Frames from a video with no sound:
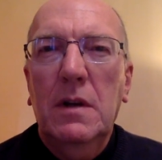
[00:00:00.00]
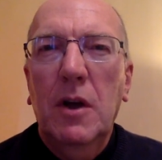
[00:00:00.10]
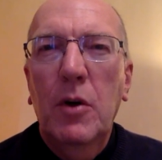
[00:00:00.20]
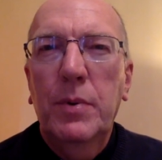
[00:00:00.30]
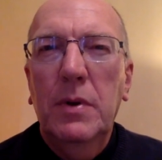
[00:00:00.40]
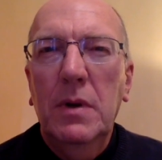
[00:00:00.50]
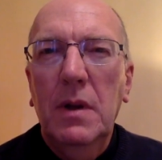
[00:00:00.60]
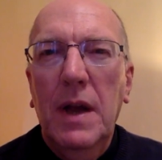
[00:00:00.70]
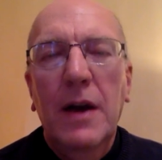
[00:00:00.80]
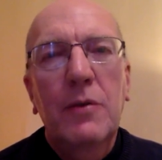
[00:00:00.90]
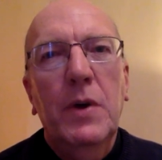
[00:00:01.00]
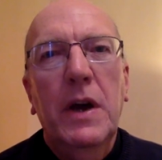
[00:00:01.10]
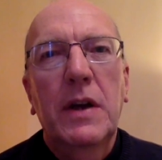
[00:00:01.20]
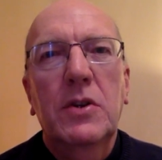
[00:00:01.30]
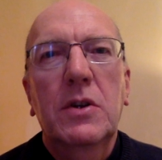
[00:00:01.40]
global
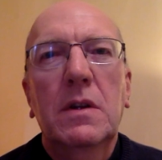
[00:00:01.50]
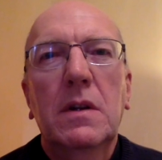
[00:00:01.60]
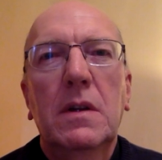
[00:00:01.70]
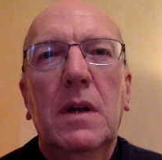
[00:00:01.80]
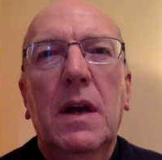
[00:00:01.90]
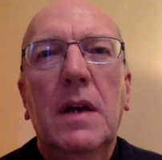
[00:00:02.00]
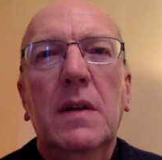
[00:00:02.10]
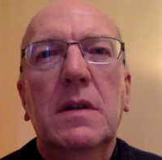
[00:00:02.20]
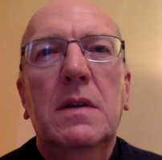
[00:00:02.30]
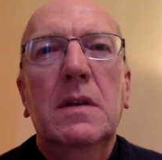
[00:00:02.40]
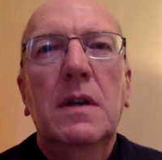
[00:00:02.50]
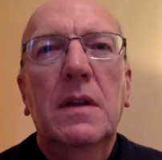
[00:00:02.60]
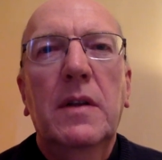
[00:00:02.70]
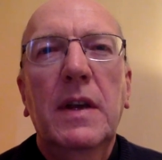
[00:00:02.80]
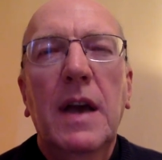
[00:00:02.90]
outrage and
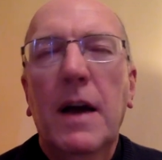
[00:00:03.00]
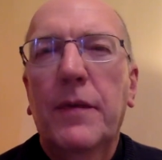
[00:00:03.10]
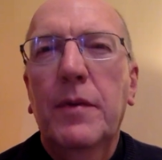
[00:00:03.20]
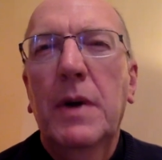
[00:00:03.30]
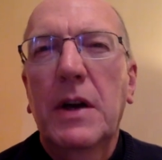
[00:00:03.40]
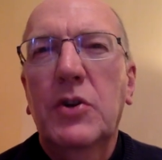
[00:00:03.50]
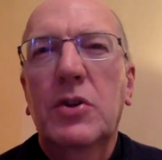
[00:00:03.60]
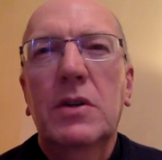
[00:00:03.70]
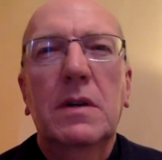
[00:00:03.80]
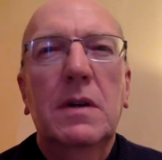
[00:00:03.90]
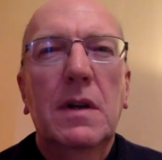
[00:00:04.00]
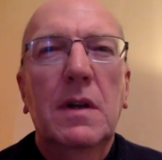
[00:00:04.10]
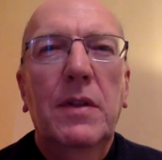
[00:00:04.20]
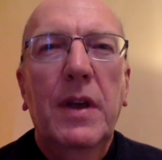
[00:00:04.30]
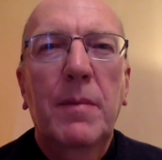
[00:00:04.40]
the affirmation
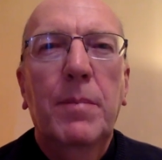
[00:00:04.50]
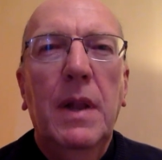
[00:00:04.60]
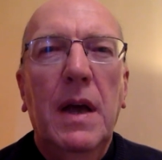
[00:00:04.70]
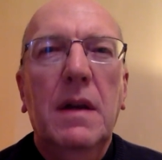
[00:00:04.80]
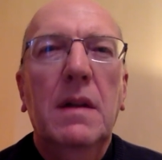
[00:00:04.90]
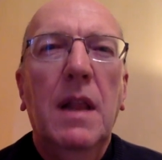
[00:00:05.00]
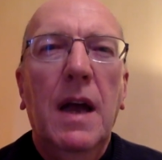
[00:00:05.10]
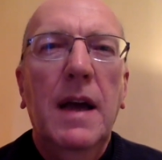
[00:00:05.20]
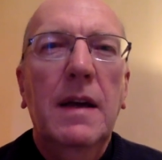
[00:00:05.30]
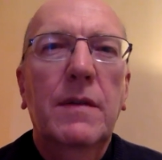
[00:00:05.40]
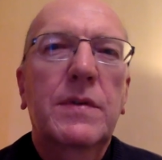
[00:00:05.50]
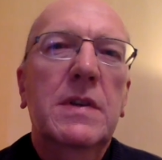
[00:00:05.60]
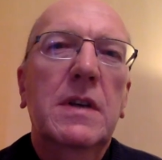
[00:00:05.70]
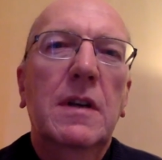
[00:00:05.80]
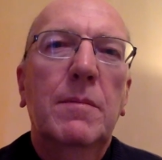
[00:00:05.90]
that Black
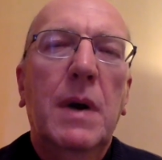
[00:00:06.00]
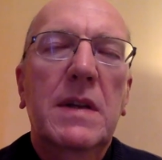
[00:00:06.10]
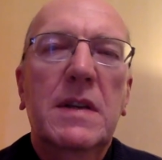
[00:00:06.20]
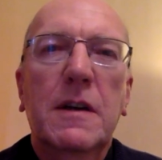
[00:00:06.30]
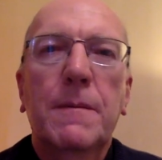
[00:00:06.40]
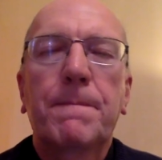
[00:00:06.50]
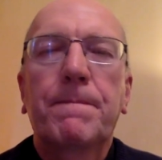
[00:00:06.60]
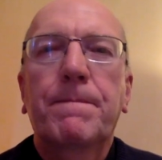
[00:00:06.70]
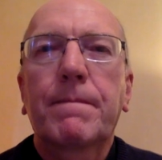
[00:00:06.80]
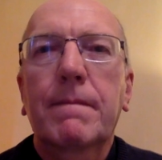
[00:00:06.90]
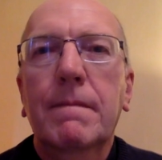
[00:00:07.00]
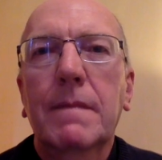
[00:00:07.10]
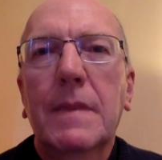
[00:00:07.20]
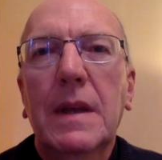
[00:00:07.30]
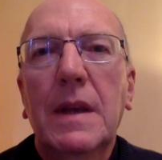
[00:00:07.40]
lives matter.
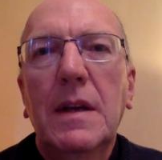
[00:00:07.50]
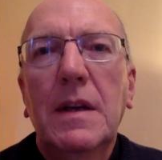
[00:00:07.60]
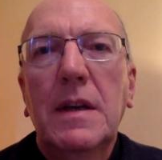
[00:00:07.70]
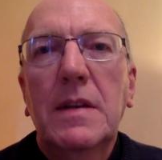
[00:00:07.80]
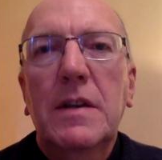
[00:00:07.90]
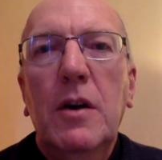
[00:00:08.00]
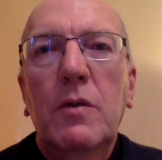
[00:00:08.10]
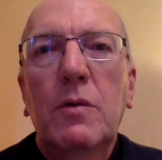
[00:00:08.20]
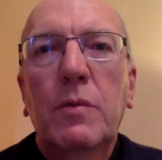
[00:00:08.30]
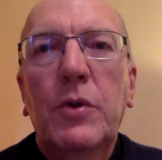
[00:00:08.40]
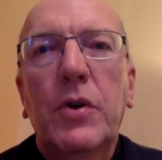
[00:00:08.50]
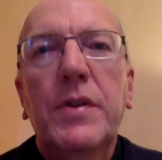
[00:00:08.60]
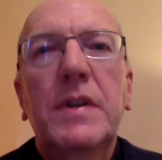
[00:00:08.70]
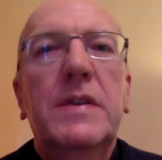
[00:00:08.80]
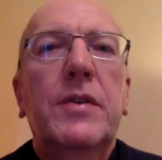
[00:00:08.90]
So with all
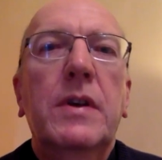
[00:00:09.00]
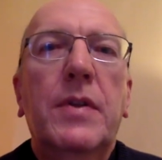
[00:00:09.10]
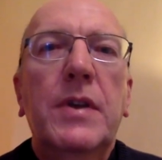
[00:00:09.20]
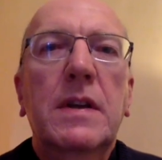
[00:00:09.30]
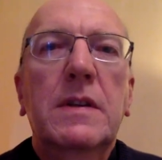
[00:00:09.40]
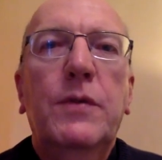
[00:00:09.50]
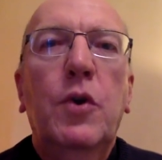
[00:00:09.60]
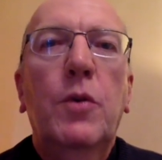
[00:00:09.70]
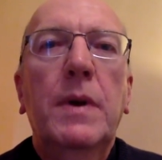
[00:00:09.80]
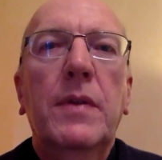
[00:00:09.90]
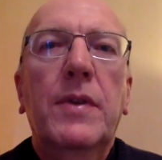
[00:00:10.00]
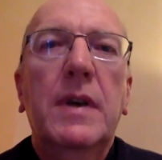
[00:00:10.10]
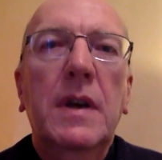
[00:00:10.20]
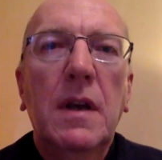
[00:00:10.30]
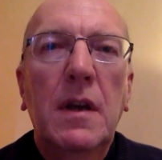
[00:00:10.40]
these three things forming
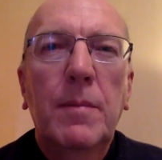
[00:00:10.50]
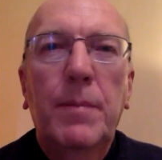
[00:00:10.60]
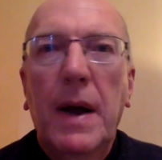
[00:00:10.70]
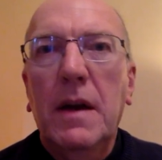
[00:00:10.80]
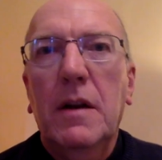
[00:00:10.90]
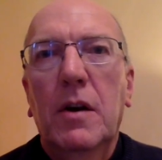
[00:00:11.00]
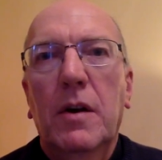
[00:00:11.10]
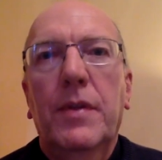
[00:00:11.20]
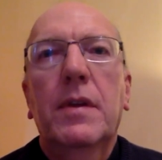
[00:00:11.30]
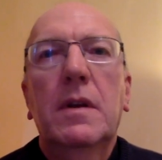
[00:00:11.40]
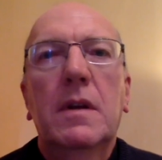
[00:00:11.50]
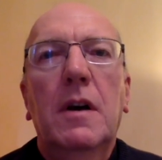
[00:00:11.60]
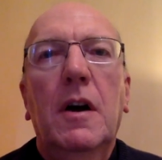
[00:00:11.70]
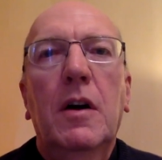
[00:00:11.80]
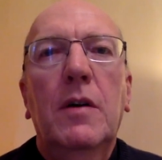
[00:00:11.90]
the backcloth
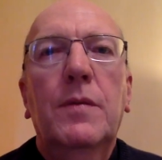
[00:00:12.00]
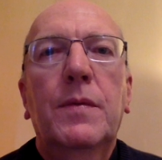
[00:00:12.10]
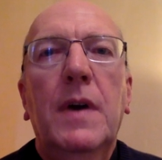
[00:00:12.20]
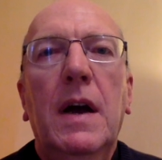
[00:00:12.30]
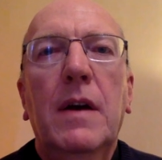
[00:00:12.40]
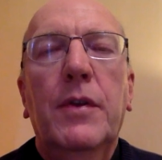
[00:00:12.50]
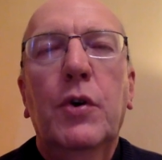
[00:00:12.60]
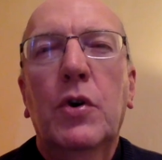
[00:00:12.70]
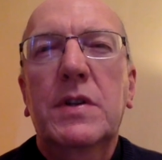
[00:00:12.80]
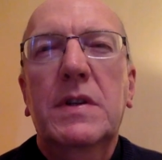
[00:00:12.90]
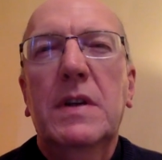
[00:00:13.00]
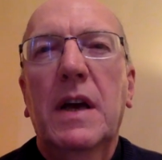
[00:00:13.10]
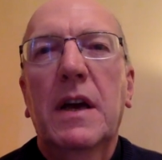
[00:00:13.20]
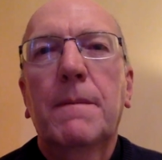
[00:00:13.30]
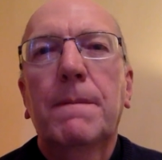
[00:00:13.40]
of our thoughts
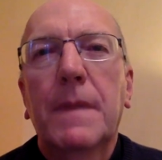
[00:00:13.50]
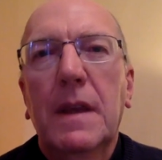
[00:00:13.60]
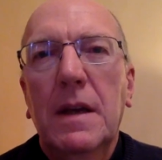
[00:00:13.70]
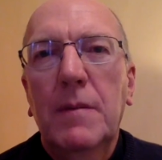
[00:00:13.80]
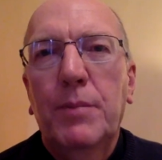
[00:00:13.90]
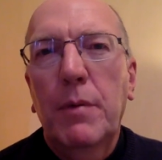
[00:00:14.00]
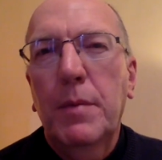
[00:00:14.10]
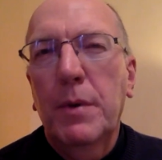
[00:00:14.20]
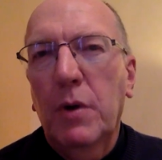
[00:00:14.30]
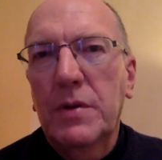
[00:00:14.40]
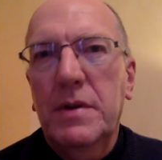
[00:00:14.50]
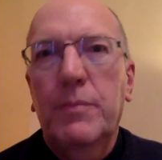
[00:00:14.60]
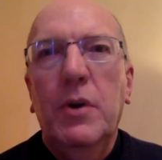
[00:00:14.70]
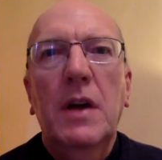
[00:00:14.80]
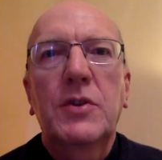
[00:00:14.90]
today, it probably won't
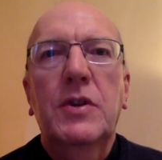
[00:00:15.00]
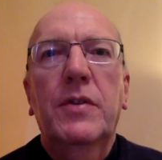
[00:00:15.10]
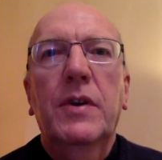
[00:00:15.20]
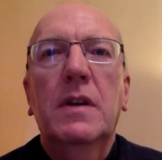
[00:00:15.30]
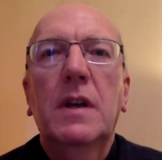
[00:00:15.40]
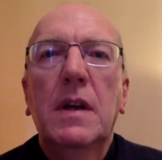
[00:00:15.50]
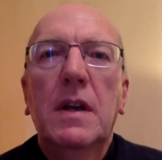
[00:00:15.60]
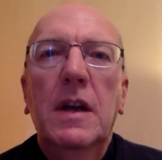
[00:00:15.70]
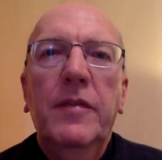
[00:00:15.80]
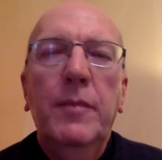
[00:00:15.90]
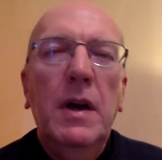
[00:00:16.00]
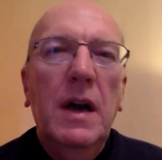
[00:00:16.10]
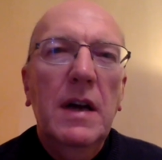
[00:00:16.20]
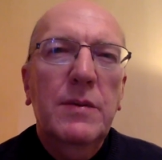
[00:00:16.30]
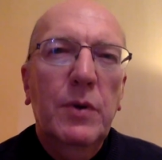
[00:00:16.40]
surprise you that if my
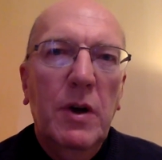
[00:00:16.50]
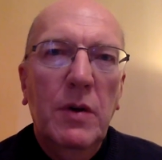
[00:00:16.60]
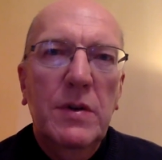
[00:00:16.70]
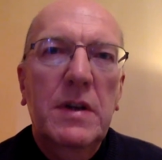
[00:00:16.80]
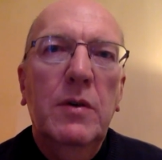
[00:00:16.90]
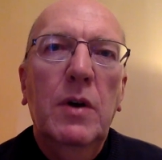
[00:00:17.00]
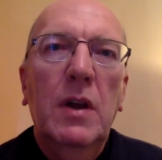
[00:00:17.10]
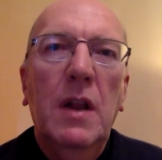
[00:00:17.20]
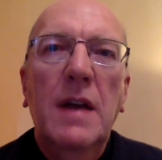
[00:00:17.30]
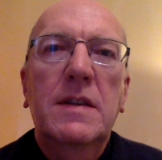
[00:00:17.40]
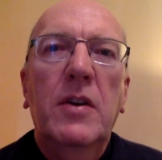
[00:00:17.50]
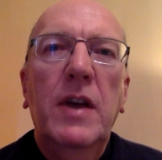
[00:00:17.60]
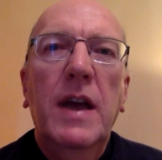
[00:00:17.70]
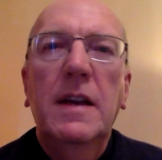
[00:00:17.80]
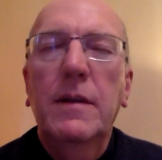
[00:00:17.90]
eyes were going to alight
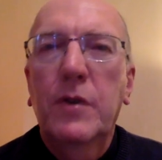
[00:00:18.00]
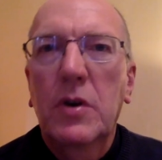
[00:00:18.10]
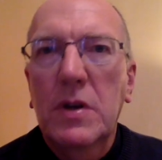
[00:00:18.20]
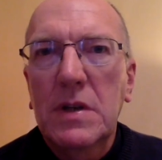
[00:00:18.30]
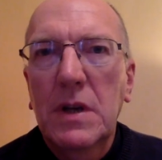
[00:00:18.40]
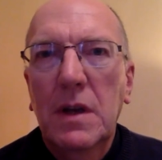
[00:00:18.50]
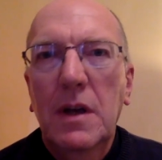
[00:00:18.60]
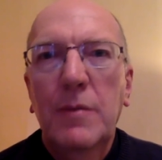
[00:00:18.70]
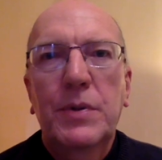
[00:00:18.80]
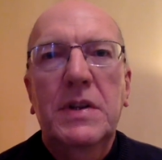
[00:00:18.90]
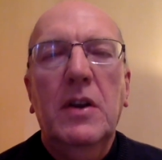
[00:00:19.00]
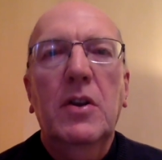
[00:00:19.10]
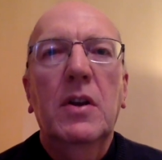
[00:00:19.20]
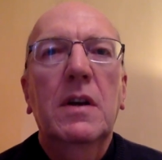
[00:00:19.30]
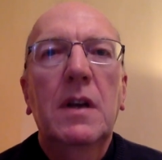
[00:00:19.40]
on any verse in
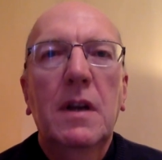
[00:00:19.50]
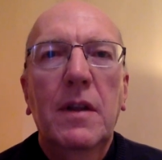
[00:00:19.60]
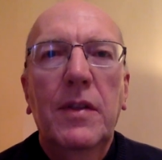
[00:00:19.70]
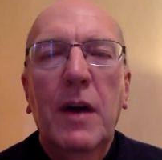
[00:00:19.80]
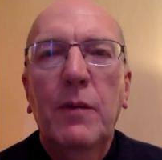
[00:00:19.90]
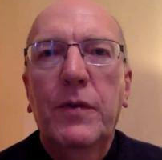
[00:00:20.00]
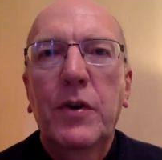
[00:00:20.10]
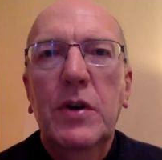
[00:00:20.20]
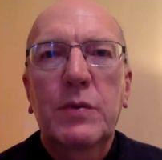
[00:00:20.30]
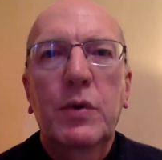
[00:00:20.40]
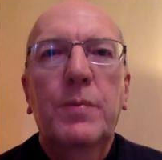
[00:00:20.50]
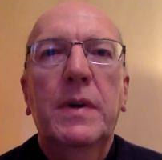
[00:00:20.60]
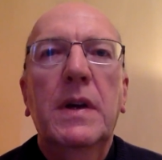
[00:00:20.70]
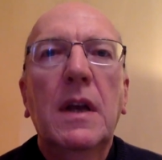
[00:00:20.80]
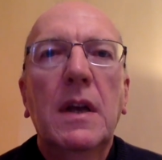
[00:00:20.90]
particular, that verse would
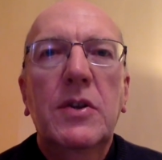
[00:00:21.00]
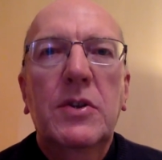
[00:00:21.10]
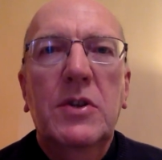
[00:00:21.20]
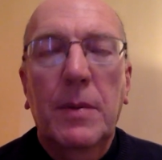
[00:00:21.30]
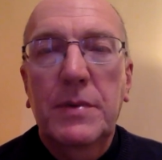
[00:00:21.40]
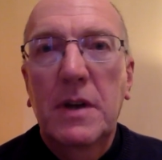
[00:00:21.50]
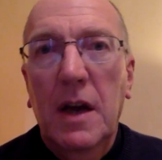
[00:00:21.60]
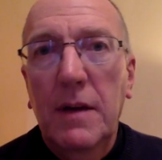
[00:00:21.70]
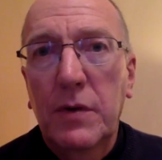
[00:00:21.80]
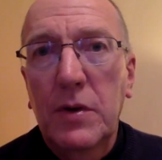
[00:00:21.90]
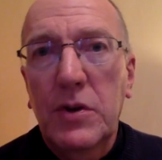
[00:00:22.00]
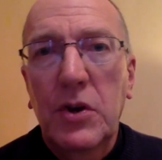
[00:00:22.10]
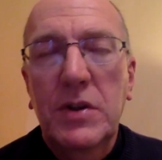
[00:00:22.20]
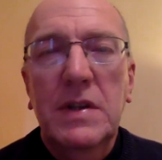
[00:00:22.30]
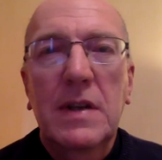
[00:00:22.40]
be chapter 9, verse
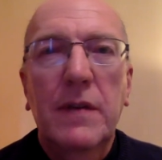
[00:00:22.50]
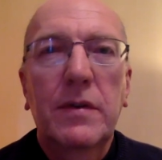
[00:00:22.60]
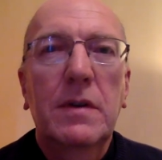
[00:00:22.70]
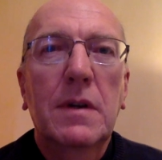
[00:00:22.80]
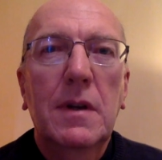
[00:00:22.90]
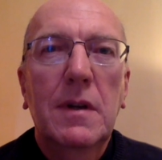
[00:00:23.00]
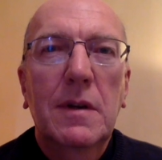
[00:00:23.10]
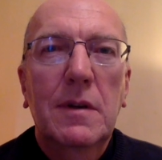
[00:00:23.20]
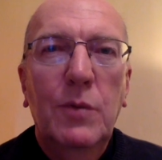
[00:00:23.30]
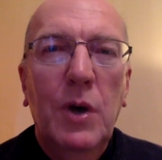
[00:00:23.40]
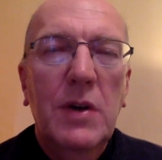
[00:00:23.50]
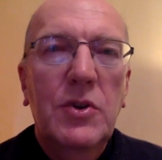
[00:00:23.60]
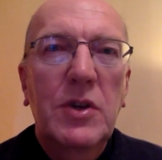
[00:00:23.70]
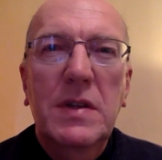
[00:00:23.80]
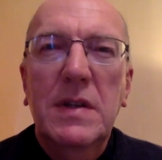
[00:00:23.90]
37, where
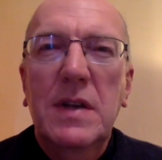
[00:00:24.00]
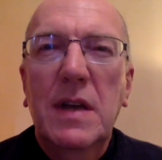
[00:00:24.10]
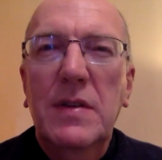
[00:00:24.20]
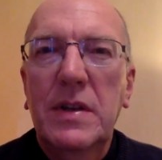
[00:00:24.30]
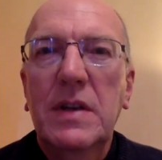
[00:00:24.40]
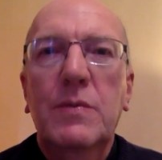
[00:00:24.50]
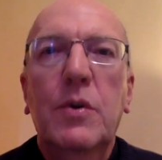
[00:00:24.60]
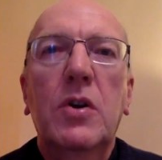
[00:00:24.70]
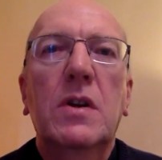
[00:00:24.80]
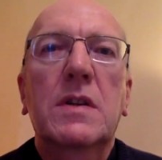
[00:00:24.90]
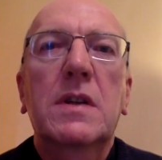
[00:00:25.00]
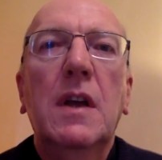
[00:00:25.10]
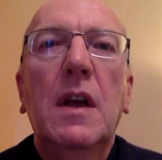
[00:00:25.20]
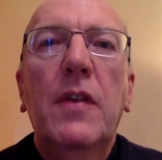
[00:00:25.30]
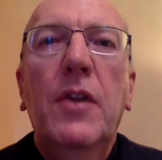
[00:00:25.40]
Jesus says these words,
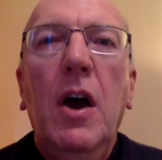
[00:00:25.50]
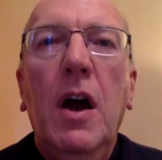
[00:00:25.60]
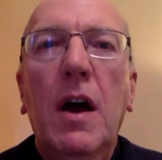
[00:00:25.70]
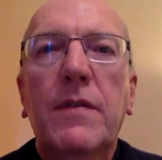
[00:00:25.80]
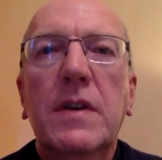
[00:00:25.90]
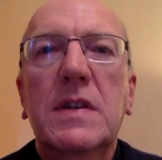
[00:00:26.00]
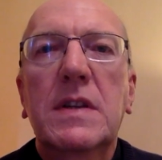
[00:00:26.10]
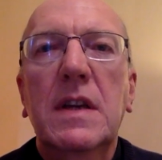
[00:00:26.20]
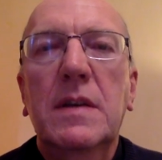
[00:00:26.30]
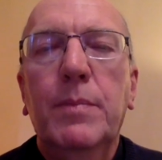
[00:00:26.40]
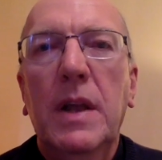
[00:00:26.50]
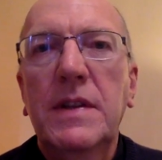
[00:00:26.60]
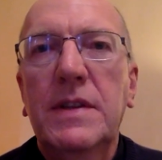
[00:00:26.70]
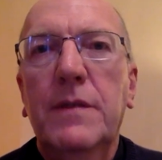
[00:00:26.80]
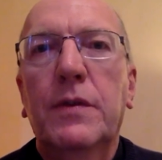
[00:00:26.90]
"The harvest is
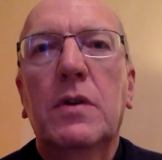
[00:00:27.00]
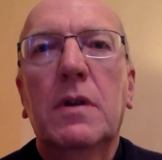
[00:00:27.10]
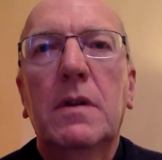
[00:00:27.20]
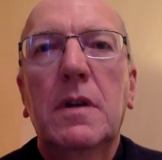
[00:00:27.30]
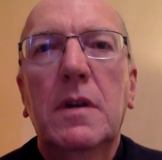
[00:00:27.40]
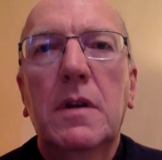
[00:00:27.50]
plentiful,